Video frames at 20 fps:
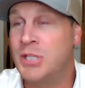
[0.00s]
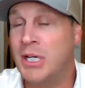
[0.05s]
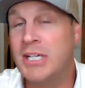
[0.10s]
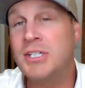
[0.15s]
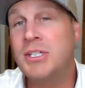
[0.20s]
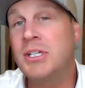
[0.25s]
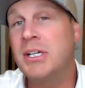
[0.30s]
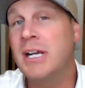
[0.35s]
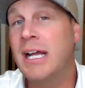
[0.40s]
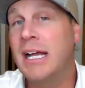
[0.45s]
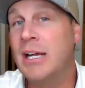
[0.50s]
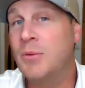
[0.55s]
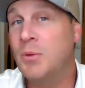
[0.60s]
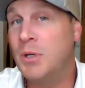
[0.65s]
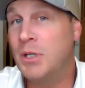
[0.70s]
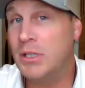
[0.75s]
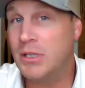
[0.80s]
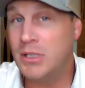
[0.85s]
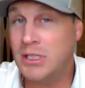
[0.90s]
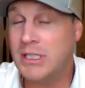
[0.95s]
Treasure and I
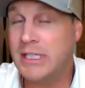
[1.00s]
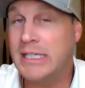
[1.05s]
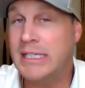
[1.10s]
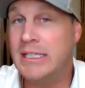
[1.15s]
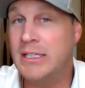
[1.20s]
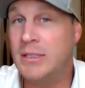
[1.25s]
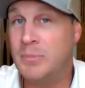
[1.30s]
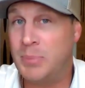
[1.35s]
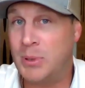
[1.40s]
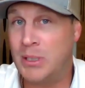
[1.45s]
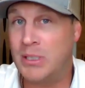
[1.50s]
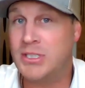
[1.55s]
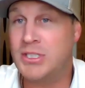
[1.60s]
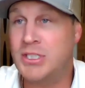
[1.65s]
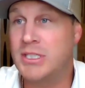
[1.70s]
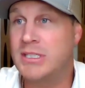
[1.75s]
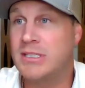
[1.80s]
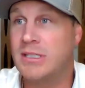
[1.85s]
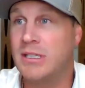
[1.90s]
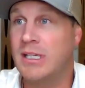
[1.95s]
were looking to
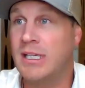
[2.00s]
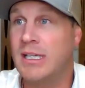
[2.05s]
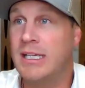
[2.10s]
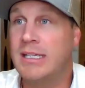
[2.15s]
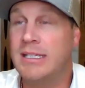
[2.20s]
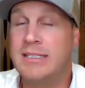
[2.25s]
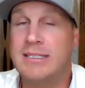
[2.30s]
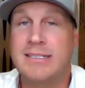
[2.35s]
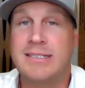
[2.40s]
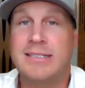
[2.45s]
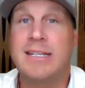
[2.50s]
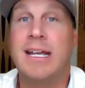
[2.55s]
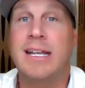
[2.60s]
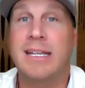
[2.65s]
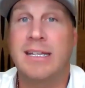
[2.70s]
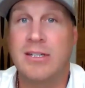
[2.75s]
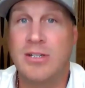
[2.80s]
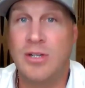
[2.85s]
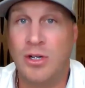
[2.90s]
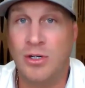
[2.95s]
purchase a
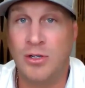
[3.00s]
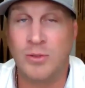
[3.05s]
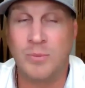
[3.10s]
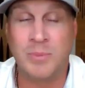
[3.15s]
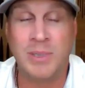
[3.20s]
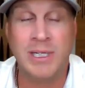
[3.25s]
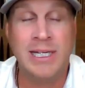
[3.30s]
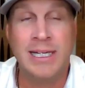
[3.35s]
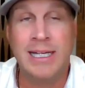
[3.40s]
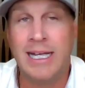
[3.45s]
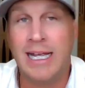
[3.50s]
second home.